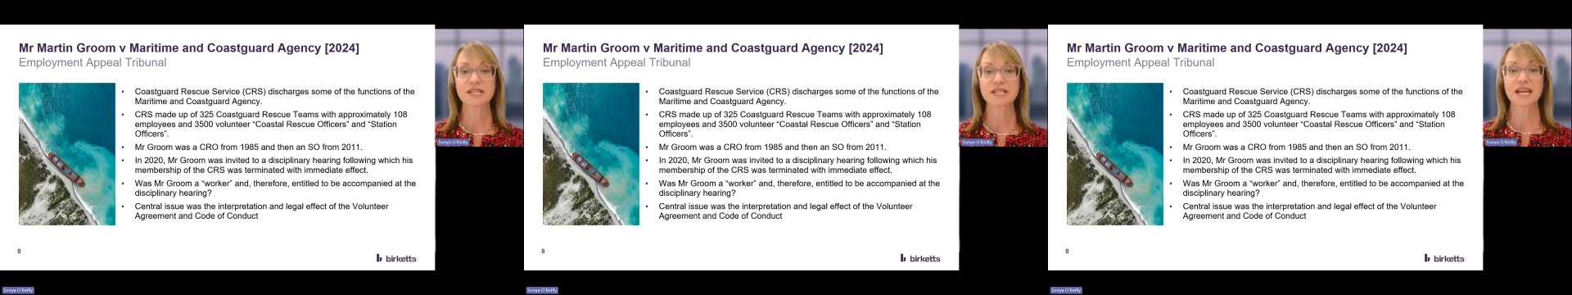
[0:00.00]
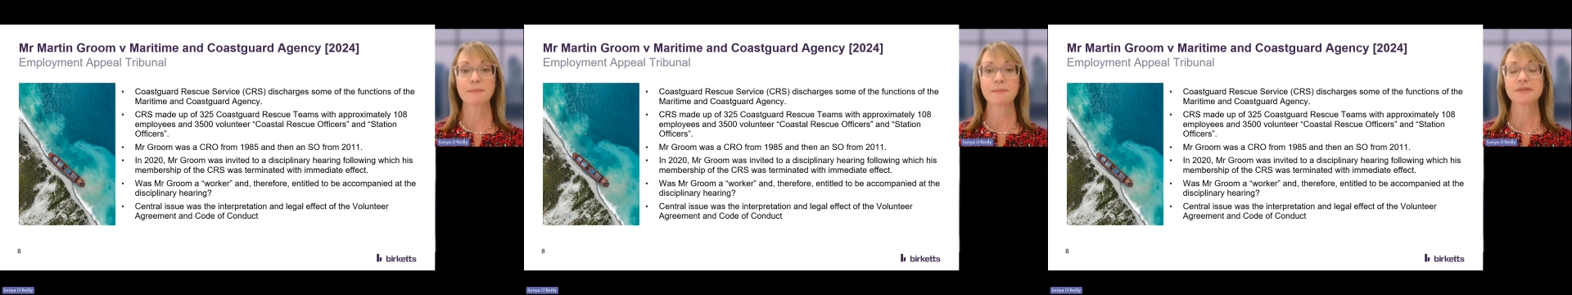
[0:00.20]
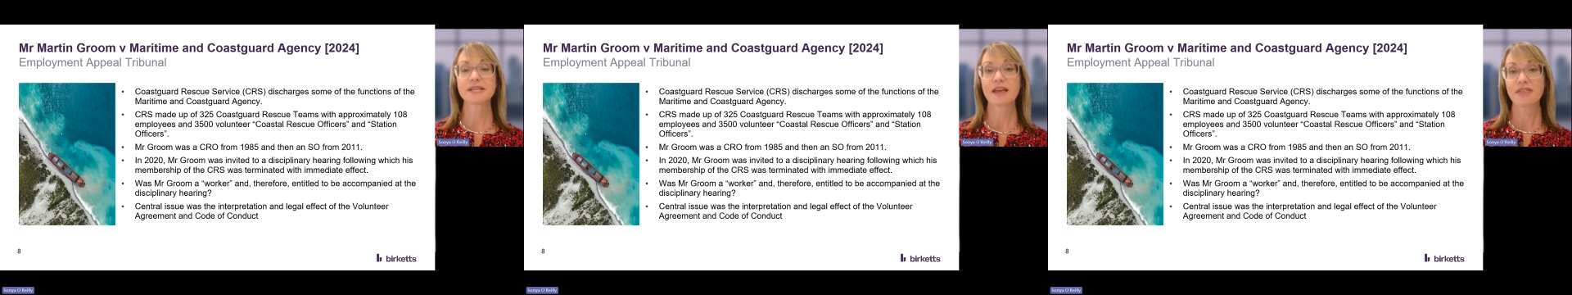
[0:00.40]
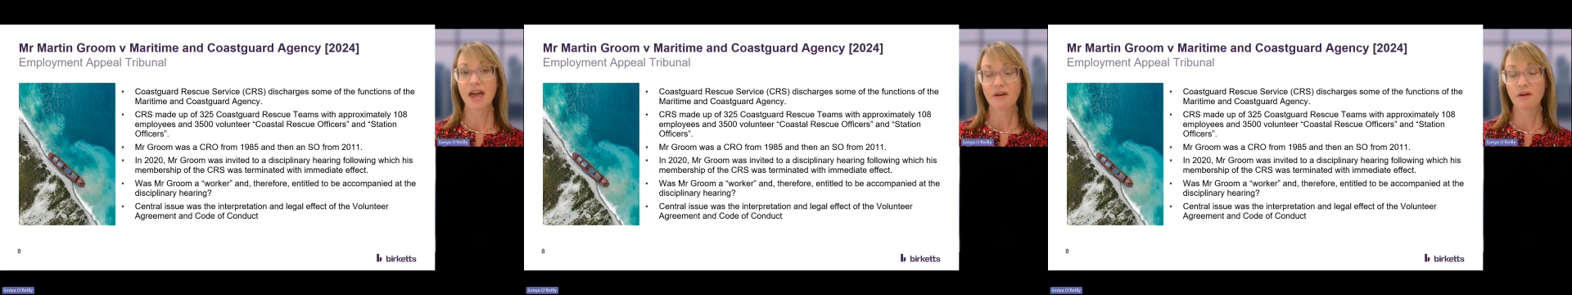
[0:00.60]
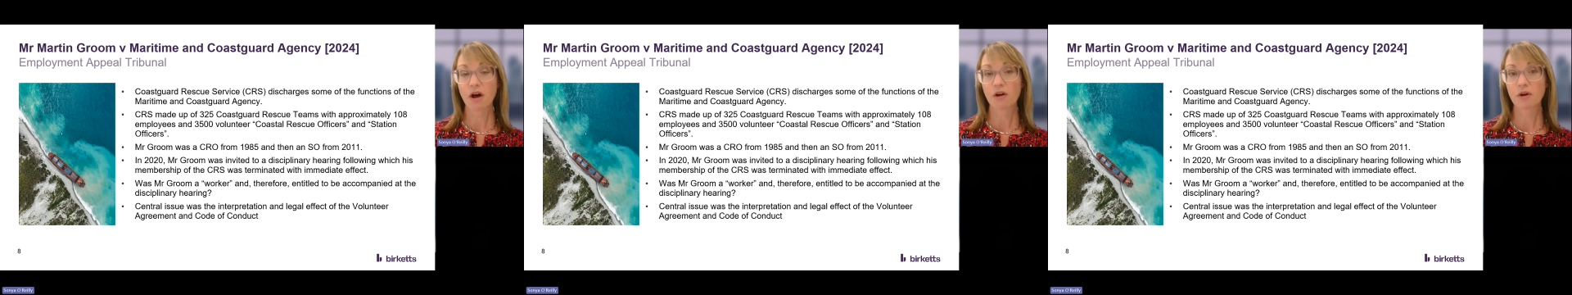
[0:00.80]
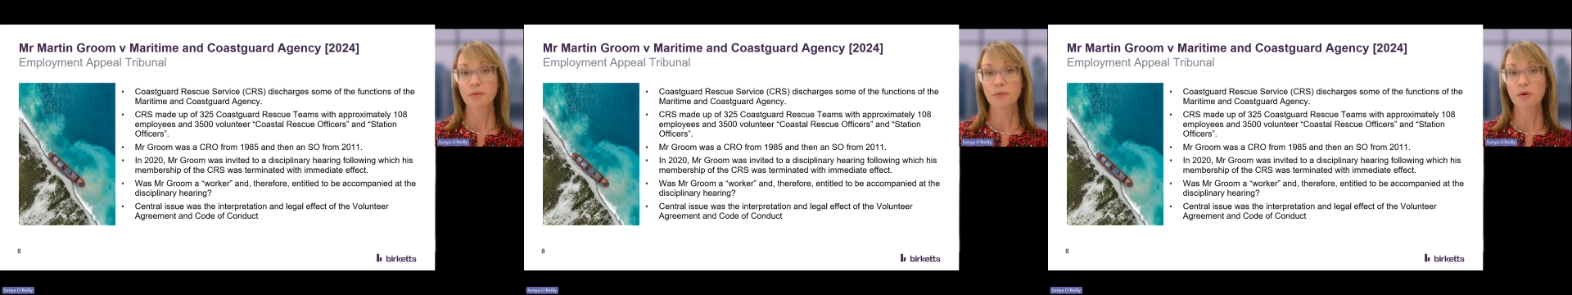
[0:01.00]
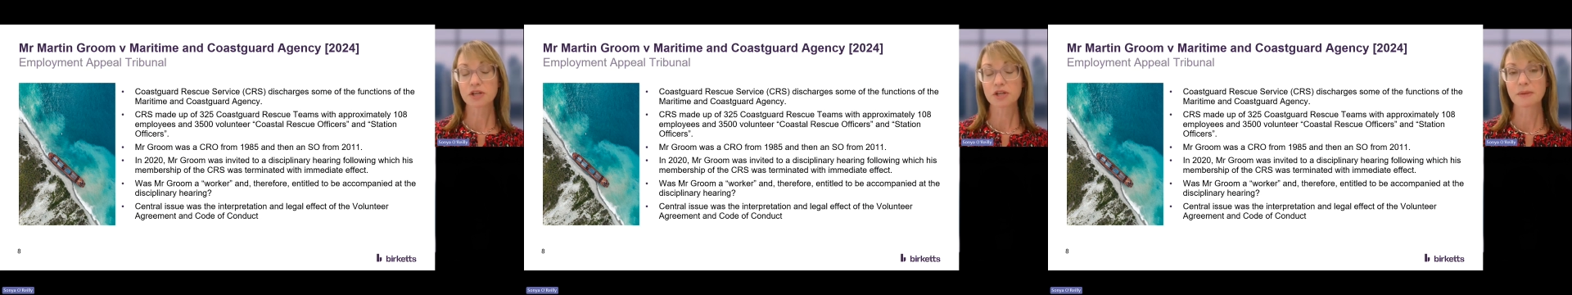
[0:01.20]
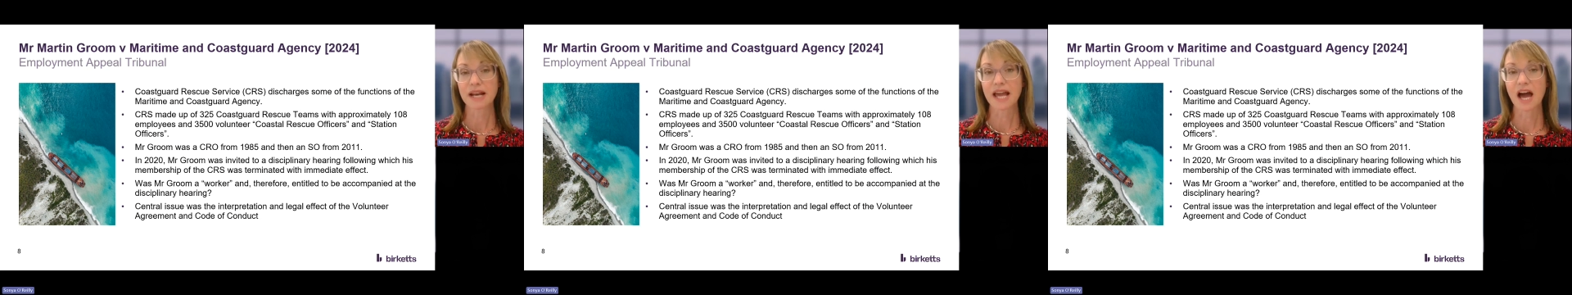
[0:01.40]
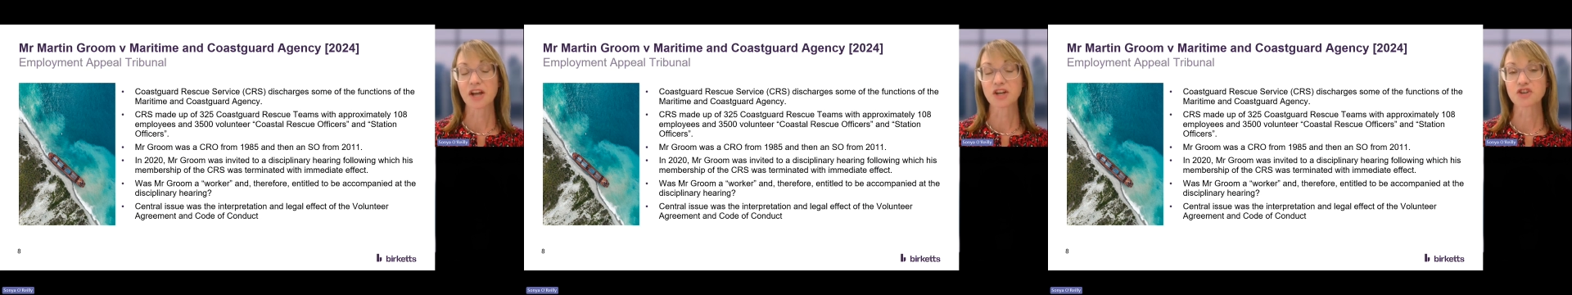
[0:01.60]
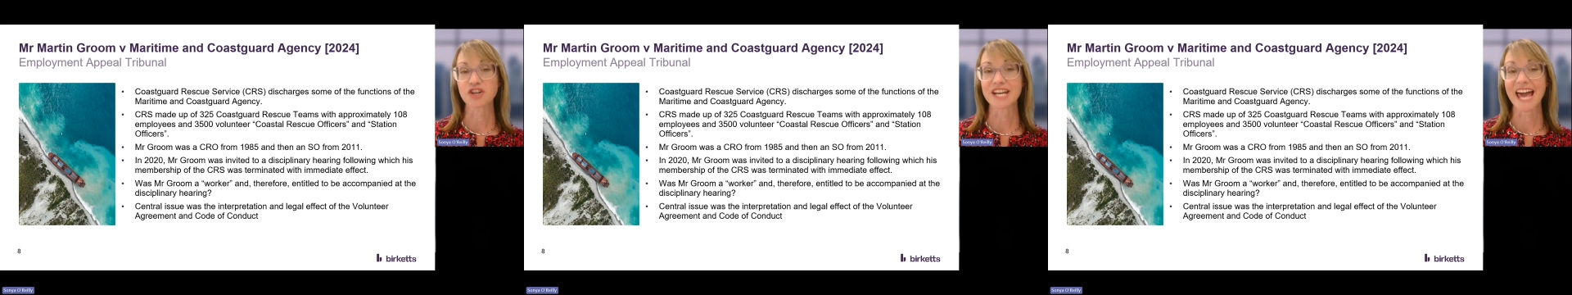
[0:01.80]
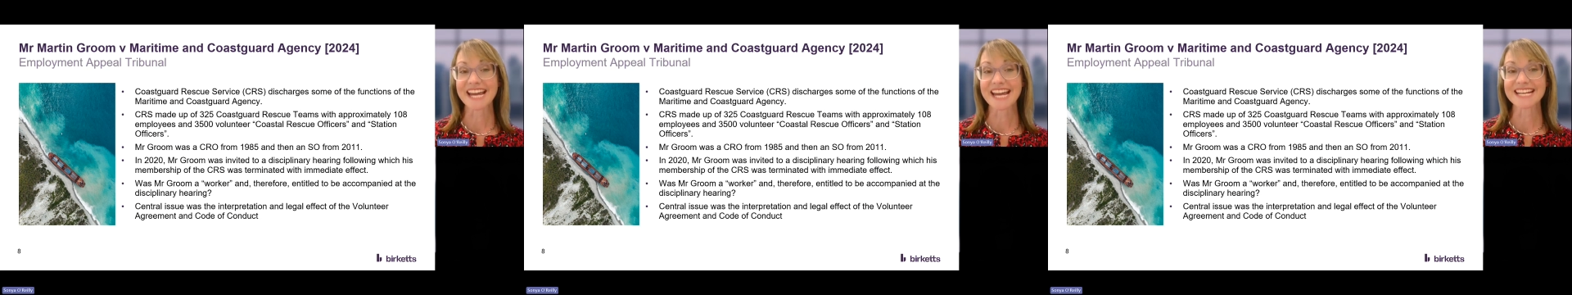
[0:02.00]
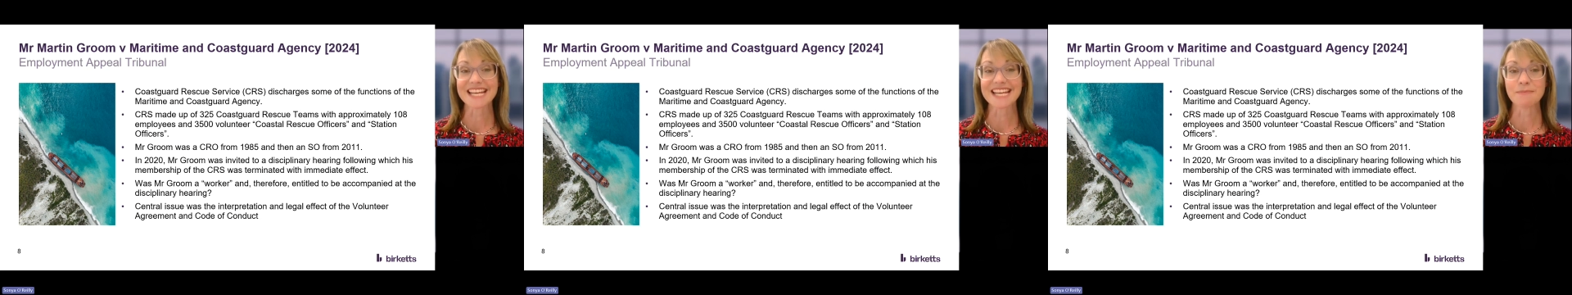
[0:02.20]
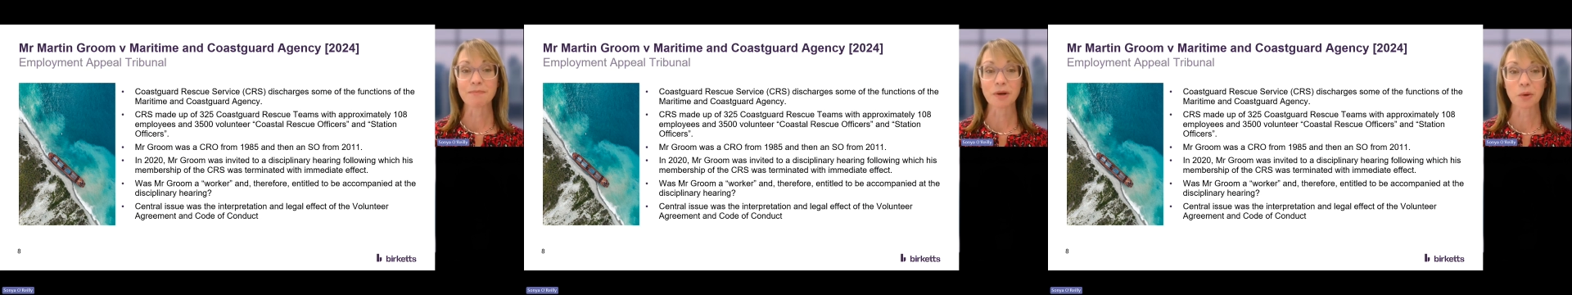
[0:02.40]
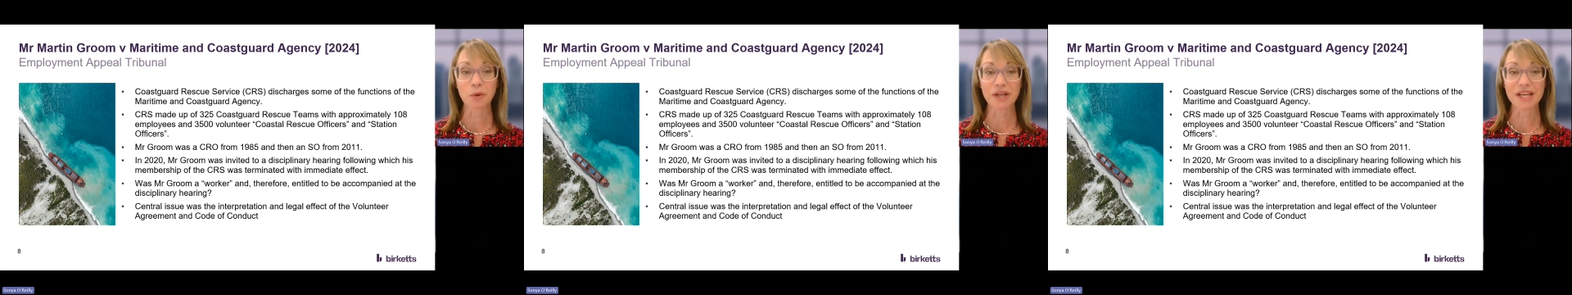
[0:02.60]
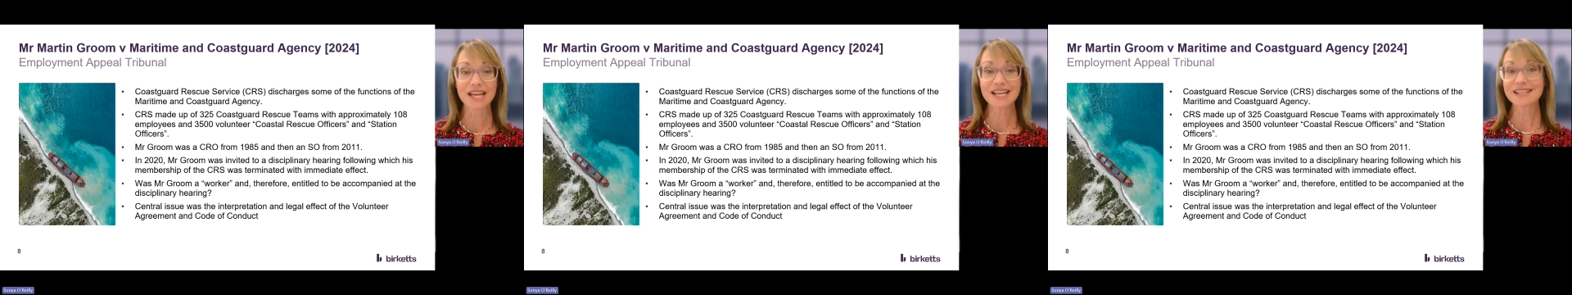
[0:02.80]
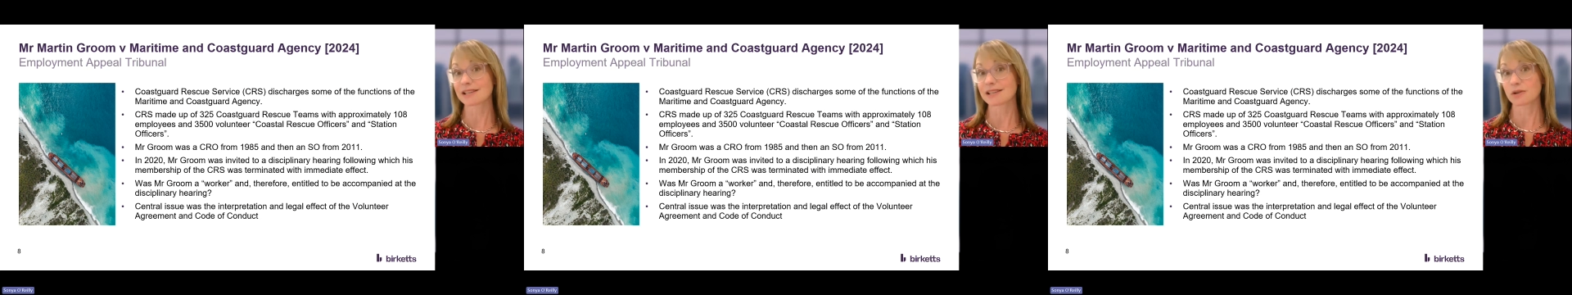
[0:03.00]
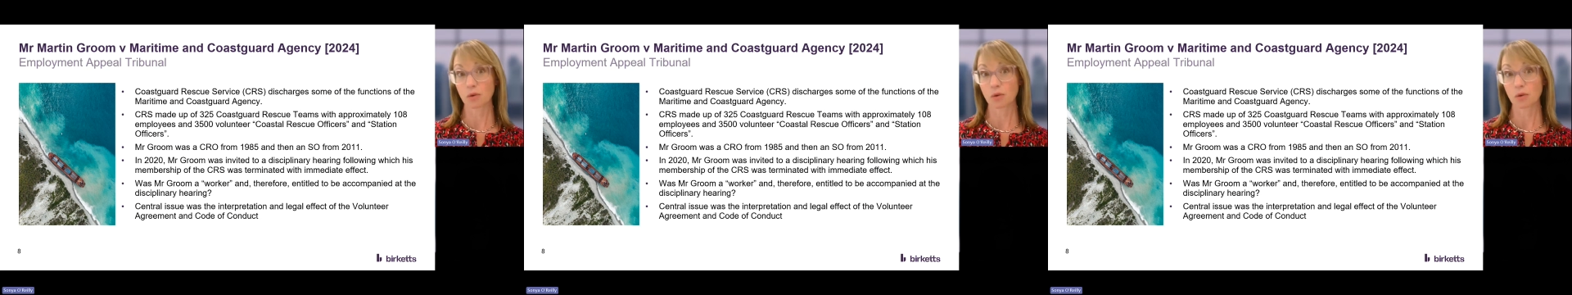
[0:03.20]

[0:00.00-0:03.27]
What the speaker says: teams, there are approximately 108 employees,